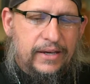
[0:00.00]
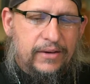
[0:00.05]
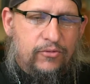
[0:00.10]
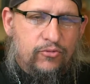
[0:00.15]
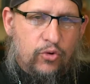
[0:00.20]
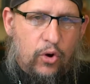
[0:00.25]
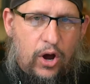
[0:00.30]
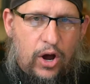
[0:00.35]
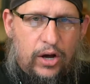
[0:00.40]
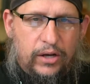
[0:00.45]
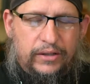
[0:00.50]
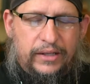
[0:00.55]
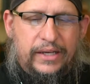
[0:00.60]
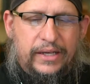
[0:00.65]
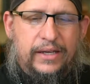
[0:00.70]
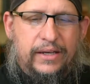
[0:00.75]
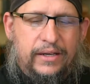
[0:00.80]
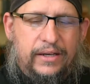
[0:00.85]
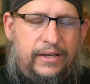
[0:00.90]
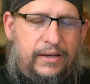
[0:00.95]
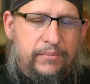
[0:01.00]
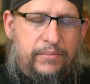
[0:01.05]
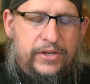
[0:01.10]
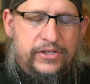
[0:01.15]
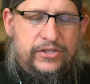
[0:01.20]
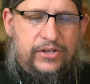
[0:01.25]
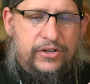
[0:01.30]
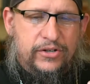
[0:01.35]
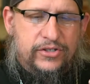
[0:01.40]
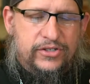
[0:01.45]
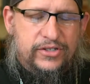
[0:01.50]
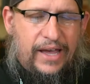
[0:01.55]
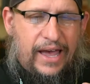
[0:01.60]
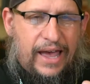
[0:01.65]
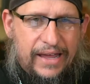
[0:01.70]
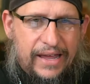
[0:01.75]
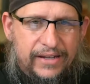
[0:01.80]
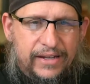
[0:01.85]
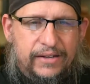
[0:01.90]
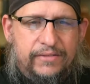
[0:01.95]
wrongly, uh,
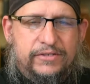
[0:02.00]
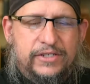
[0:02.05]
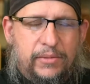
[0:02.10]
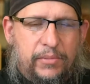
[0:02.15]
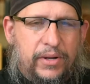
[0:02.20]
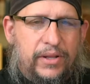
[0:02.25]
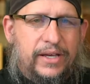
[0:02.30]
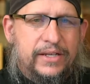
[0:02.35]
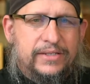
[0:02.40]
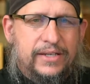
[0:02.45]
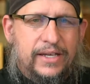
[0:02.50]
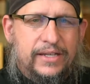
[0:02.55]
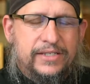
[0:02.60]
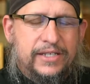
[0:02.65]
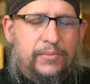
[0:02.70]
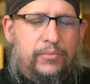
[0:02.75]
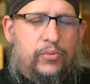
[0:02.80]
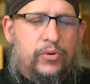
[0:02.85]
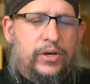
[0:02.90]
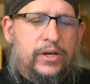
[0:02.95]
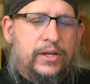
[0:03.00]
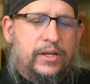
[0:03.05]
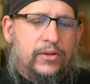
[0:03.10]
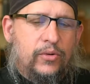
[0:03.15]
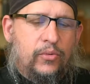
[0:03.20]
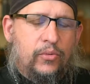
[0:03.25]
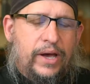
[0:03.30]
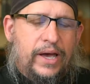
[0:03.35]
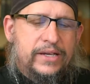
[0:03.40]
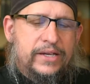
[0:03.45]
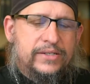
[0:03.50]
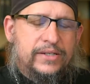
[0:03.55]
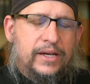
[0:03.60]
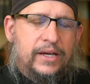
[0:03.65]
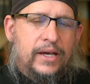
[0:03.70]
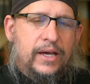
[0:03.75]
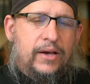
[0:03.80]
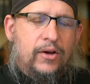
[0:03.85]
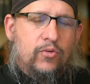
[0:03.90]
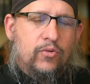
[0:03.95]
misunderstanding somebody like Saint Cyprian in the West,
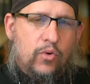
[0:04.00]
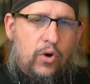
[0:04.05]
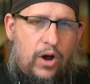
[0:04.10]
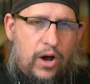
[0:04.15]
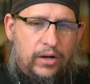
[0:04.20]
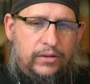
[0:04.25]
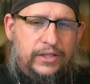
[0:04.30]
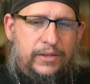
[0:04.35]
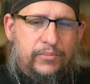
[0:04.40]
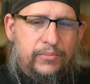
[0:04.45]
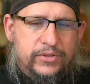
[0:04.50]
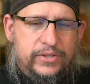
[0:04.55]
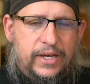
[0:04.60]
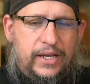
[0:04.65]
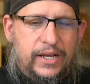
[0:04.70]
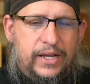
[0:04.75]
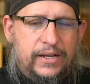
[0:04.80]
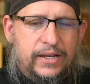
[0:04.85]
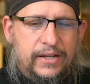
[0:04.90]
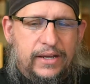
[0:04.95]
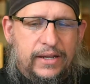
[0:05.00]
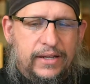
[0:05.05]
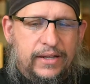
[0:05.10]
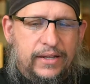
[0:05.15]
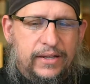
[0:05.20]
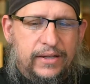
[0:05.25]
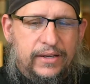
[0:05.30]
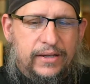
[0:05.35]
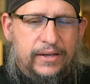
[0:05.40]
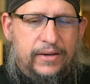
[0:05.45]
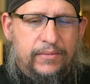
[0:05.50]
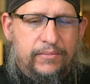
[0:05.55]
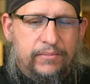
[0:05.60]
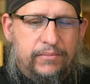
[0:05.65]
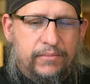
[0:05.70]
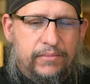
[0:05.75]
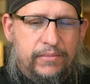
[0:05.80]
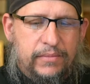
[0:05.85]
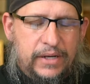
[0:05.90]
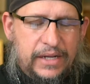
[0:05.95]
wrongly presented in the
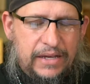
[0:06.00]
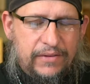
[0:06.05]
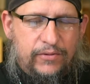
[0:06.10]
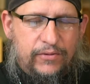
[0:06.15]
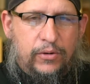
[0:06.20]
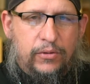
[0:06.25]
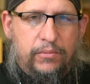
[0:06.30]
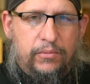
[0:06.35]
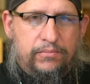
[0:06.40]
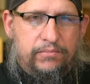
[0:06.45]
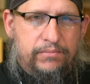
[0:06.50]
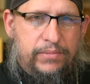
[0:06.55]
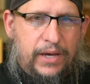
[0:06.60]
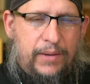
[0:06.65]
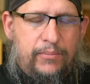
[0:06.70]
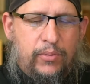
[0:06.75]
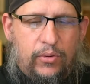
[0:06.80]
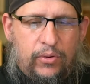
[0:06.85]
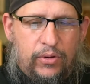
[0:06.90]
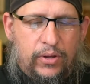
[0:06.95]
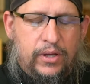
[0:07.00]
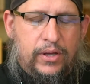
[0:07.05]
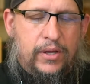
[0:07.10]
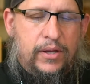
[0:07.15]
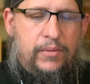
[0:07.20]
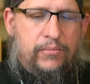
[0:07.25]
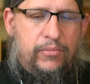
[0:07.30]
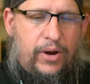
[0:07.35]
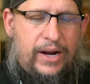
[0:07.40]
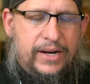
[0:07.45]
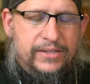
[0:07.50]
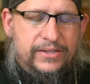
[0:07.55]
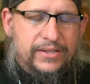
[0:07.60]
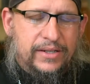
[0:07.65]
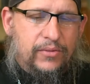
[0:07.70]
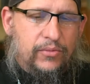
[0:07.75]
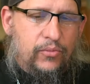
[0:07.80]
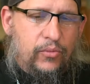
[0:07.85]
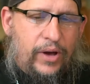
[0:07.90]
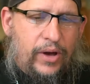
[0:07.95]
medieval papal
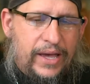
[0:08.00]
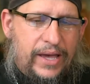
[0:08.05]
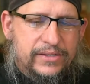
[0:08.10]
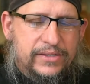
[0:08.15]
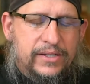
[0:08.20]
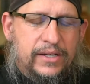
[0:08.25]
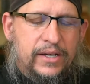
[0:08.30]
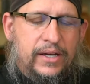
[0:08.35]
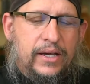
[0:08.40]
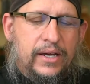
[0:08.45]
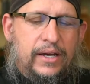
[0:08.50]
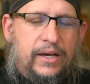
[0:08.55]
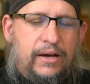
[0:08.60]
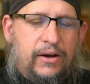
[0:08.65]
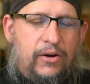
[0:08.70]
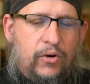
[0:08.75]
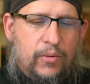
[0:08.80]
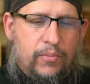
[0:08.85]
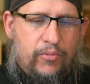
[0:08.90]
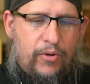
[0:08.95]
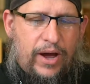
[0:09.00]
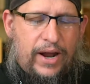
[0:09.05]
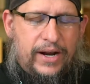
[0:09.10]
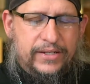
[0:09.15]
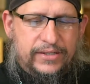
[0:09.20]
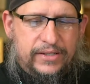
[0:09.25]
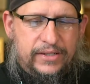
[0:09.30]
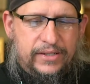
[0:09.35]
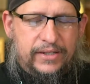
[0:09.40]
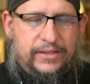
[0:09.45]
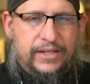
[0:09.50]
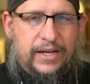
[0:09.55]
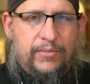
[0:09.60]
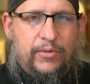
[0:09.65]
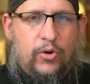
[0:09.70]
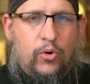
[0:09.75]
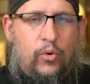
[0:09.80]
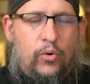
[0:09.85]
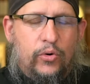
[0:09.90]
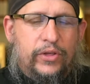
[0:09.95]
Protestant West or Protestant
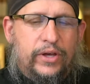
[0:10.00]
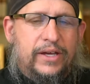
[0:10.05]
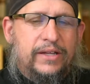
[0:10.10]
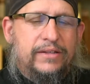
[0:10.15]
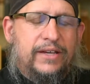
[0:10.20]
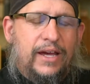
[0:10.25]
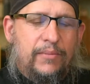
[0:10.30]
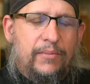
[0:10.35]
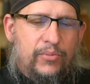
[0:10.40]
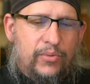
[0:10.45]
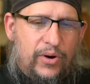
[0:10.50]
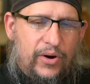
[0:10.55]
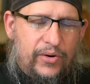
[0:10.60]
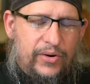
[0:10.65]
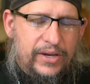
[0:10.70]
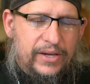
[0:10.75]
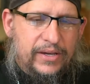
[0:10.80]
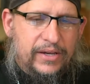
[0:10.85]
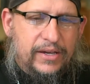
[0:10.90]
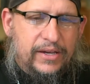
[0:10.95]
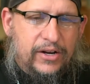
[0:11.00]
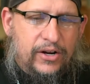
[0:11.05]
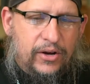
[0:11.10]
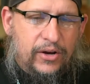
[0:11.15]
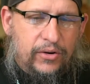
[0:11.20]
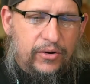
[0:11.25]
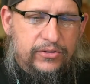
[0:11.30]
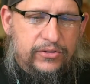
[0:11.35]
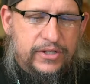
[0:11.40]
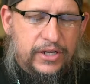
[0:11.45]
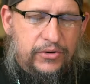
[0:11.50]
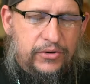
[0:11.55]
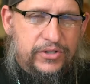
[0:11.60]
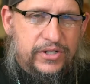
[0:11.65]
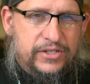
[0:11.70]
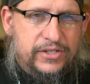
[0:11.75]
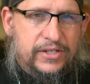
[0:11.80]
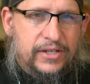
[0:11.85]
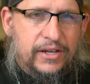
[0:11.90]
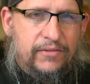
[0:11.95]
contemporary or the contemporary, you know,
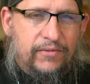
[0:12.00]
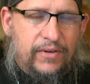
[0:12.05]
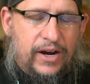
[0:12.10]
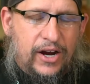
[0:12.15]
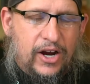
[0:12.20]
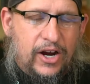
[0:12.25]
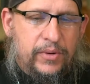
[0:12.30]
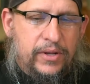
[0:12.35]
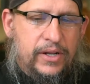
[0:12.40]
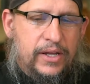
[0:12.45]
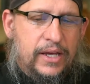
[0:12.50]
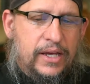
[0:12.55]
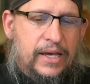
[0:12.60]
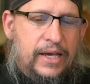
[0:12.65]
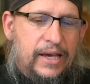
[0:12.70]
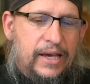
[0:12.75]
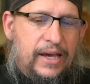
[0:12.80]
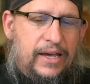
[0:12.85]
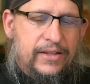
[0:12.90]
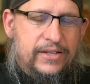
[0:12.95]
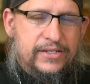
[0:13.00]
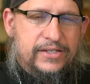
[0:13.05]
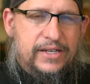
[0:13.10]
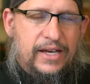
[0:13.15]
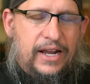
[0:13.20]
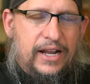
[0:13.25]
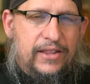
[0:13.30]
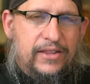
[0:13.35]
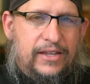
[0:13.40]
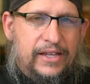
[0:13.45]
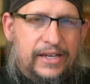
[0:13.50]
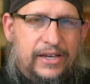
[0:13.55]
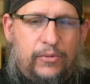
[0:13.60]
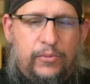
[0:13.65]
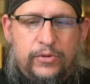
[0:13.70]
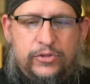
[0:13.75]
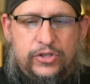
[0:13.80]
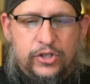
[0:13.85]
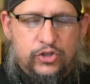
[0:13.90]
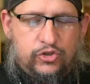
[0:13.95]
syncretistic environment. And it's kind of like
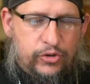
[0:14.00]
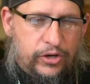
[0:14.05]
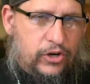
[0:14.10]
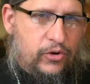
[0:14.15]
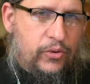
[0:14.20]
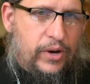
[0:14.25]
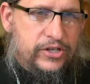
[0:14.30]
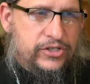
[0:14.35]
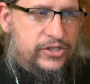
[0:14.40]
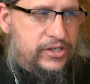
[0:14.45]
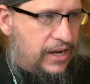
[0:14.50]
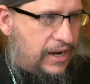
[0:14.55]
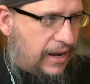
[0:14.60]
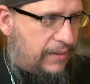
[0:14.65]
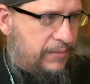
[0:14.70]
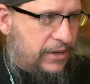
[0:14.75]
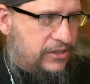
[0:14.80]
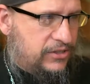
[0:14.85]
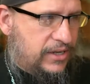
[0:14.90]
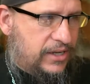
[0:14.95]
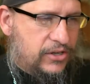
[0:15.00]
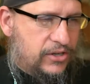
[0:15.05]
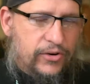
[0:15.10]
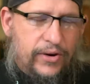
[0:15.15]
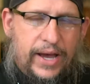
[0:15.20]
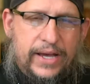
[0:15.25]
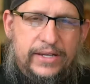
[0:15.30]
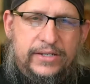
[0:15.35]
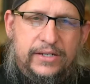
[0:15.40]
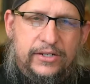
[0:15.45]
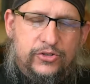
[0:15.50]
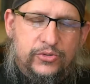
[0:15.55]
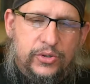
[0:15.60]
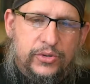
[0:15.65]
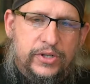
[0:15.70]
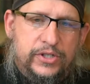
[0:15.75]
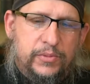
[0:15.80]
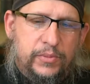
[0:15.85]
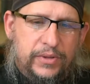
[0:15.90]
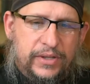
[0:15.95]
almost a trick question. I, am not saying you're asking a trick
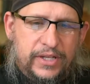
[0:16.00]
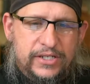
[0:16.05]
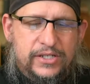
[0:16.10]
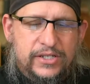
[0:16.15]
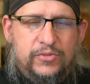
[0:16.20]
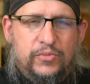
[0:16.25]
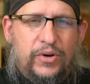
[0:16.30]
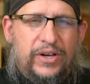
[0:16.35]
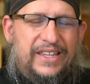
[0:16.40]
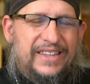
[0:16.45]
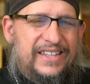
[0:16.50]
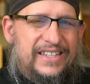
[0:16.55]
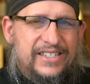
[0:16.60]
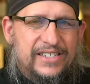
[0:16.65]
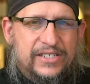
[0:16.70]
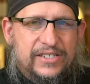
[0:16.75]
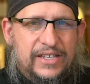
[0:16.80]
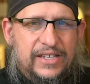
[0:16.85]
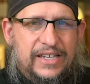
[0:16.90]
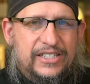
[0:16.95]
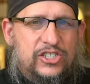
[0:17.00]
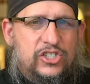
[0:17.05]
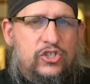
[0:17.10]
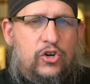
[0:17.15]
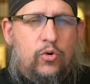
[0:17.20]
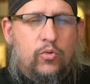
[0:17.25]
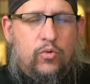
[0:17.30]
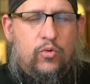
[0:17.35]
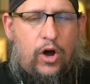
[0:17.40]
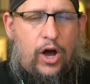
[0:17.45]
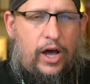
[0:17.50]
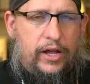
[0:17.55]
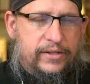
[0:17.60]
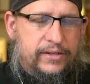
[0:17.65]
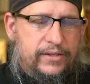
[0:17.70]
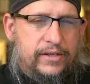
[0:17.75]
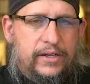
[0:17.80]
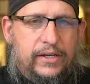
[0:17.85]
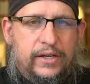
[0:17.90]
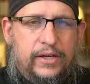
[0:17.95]
question, but this is this is so wrought
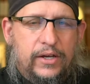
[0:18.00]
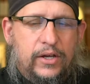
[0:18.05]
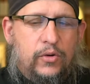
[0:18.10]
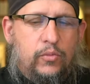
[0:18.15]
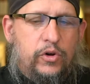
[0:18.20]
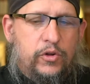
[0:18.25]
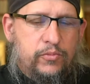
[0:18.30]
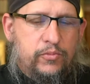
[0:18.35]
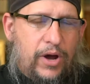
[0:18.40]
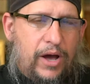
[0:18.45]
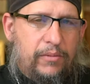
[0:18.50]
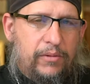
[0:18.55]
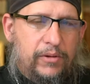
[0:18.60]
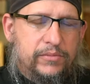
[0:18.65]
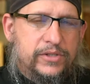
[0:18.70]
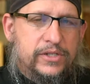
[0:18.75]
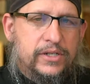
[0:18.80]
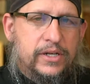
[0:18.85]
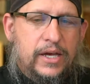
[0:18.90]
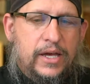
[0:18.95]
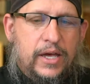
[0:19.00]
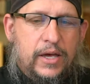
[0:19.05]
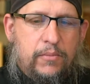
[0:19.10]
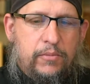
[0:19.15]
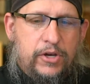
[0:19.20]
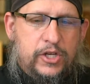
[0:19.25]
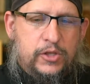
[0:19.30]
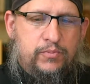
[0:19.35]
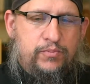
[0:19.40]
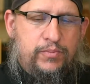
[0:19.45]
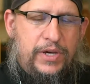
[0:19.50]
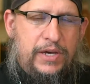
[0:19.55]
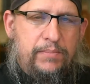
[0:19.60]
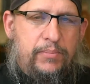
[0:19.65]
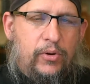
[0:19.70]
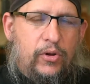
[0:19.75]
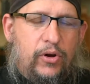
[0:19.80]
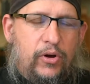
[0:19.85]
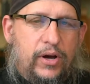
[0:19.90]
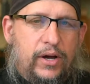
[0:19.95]
with problems because
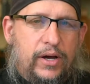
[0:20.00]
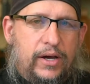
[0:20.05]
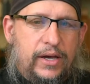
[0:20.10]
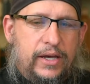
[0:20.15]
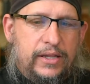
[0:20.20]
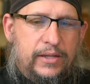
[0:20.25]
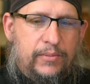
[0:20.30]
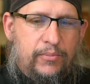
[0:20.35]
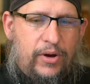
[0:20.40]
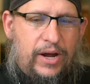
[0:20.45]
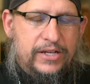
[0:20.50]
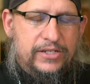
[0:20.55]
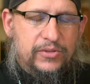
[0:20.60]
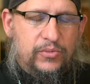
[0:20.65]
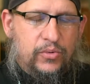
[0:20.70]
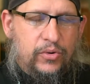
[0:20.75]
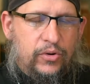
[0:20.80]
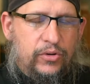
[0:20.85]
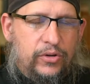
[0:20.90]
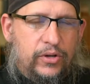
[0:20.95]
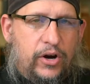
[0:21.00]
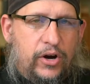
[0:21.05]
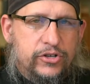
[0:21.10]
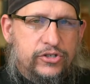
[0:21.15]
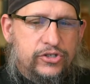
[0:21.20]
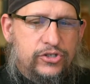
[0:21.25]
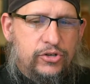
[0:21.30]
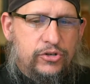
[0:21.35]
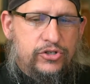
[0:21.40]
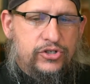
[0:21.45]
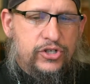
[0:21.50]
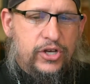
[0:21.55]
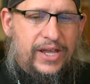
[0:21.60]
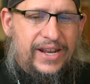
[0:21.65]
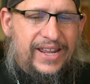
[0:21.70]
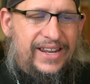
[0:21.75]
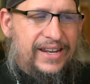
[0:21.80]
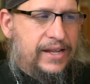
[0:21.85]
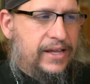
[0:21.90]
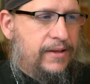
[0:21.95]
people in the Protestant world are
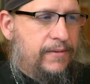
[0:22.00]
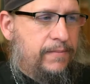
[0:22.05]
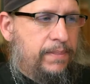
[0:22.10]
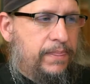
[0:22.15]
associating